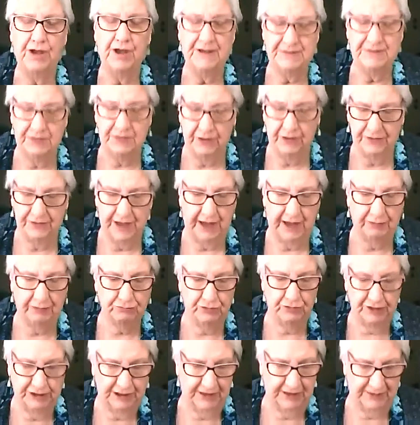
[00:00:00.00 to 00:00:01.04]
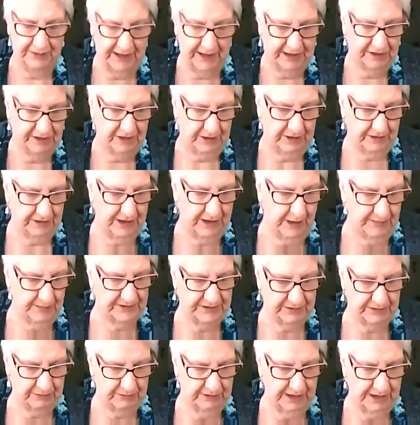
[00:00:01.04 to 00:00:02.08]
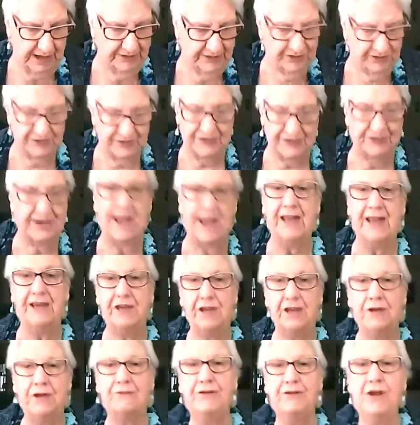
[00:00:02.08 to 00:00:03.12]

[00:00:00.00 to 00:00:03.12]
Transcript: so that really that it comes to an understanding